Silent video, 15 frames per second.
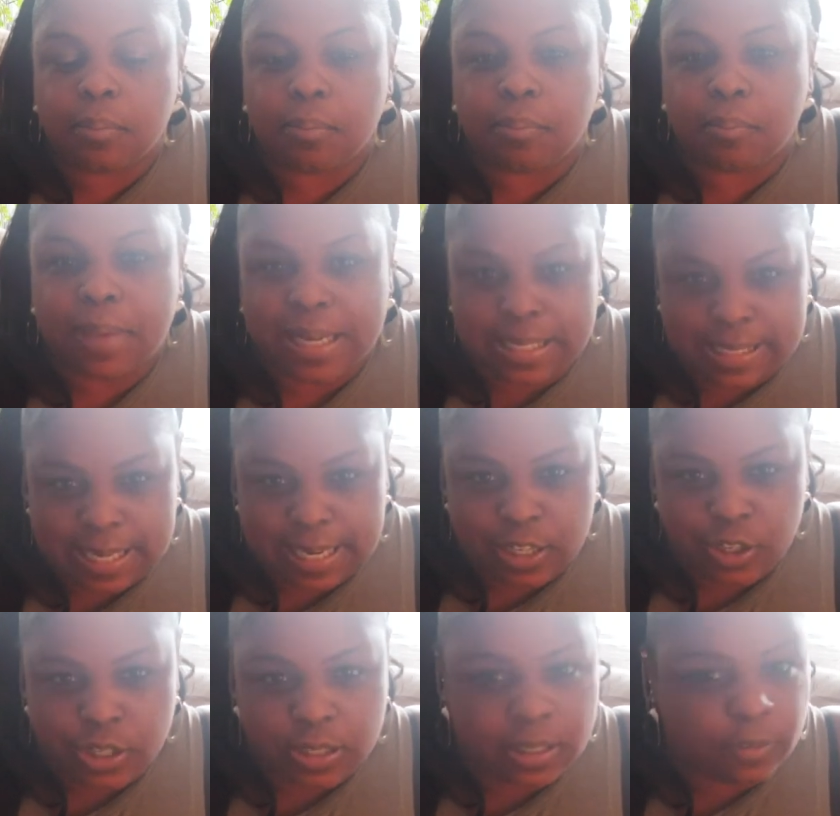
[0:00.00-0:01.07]

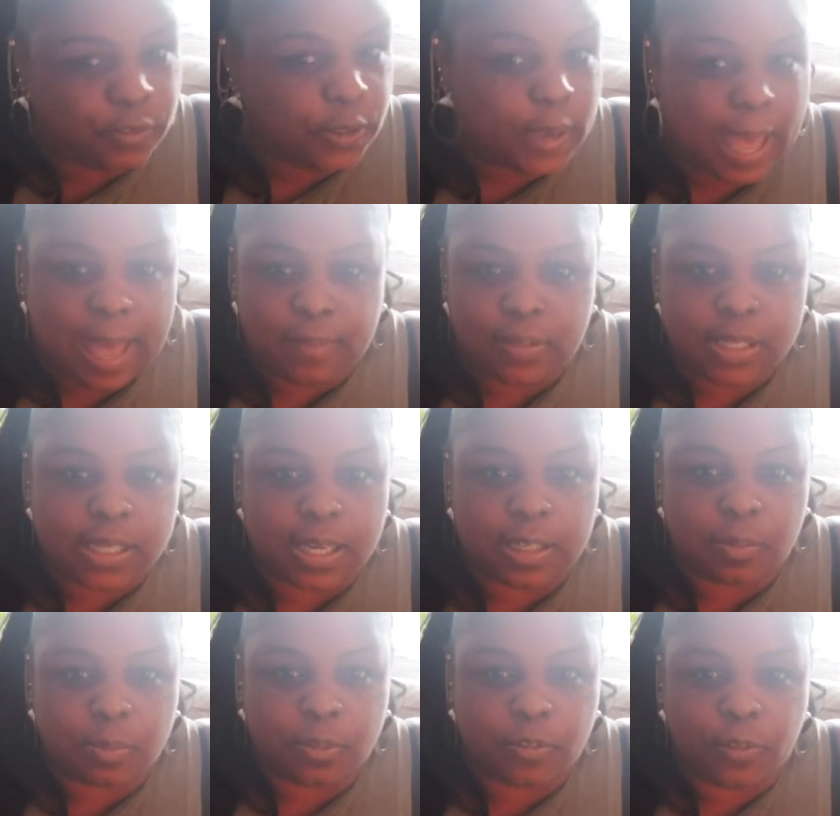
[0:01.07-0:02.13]
Meditation, if you haven't done
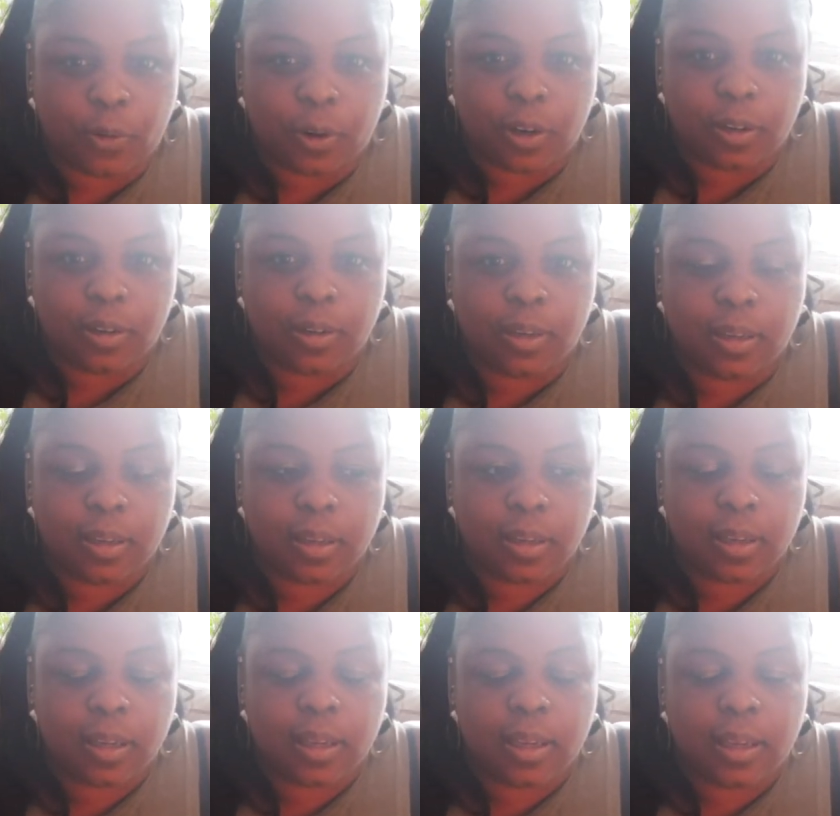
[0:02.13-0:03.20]
it before,
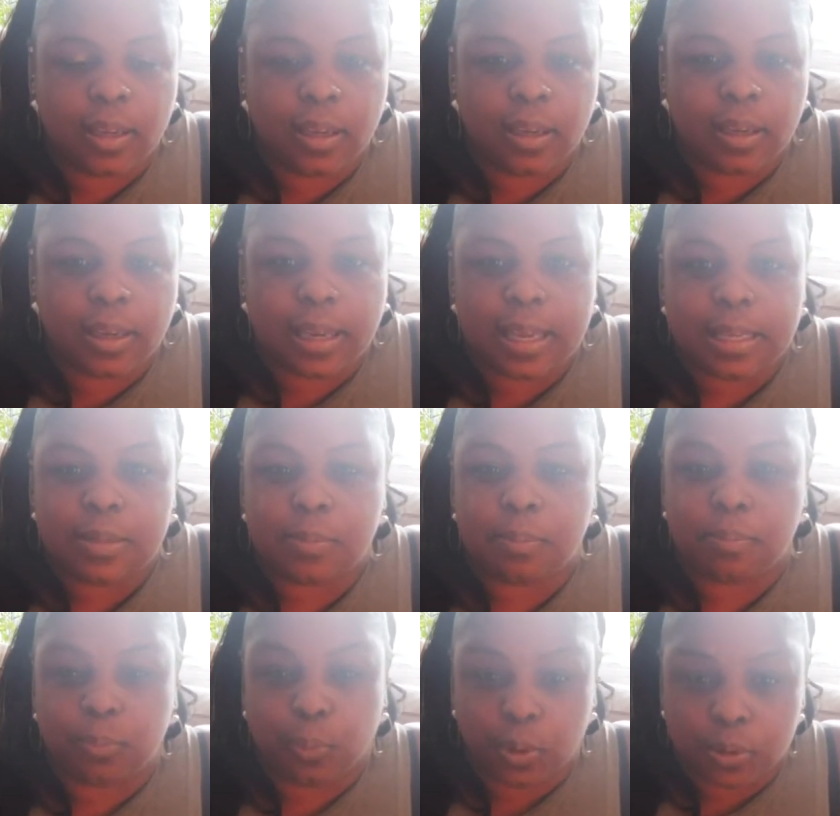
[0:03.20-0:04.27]
it
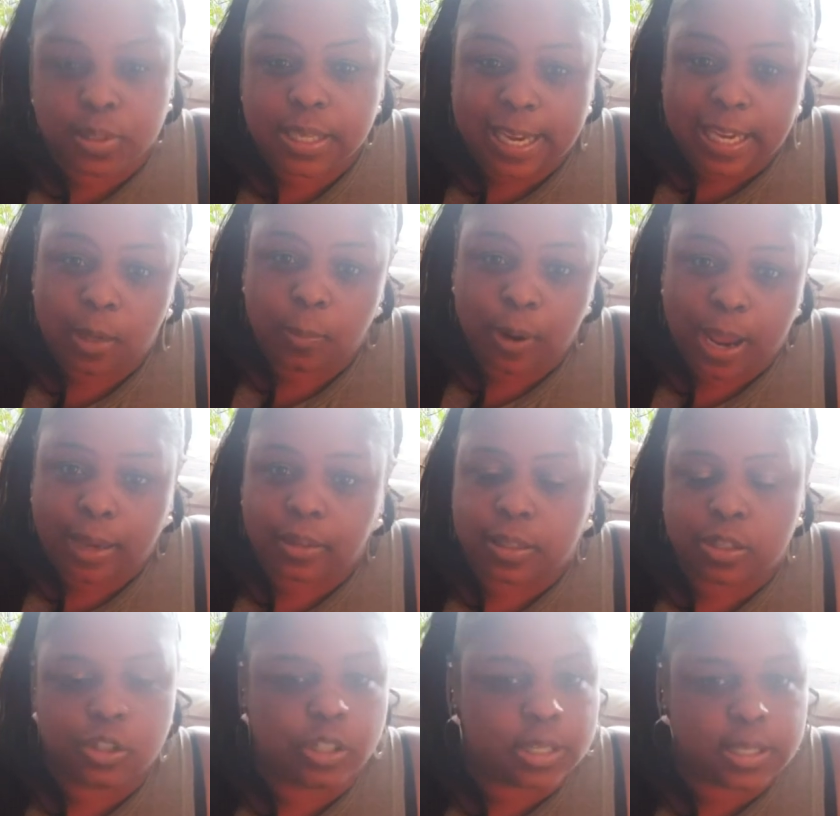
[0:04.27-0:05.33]
will take
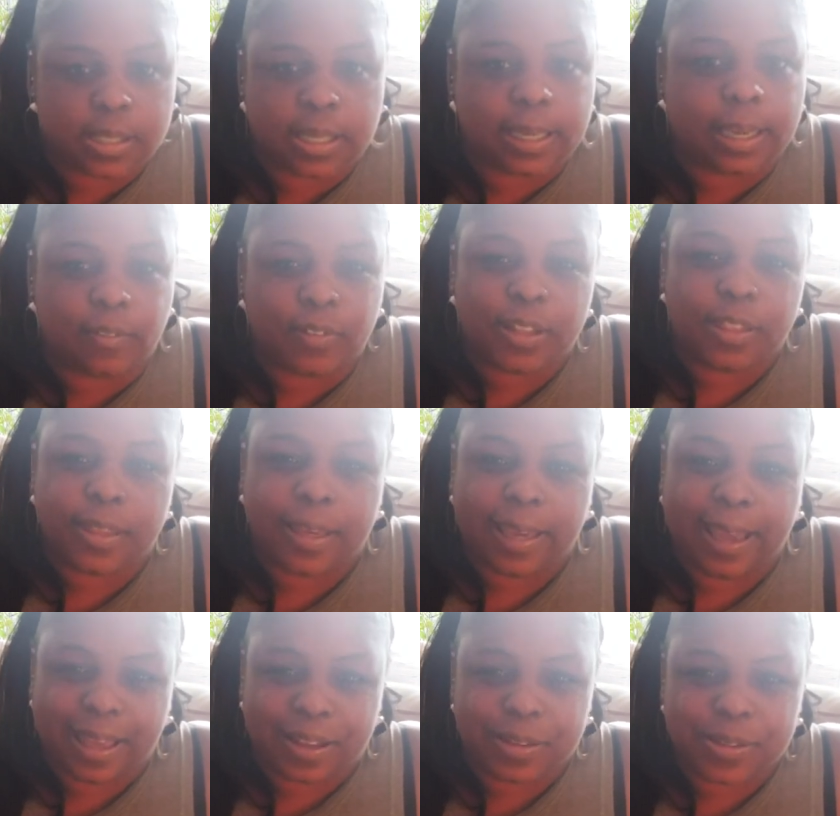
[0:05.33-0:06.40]
practice just like everything
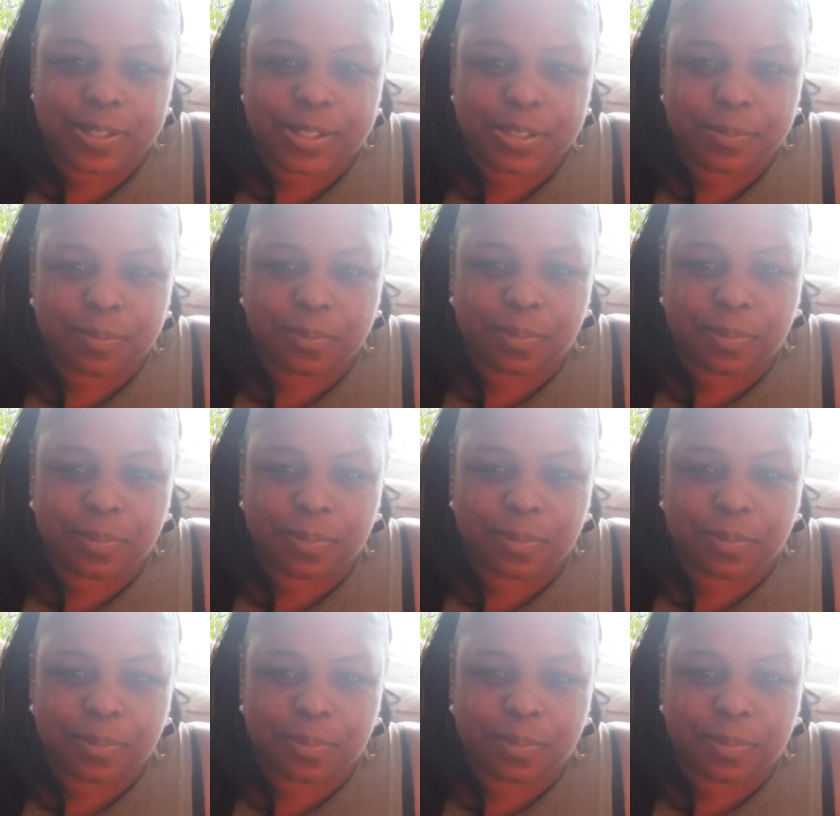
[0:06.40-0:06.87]
else.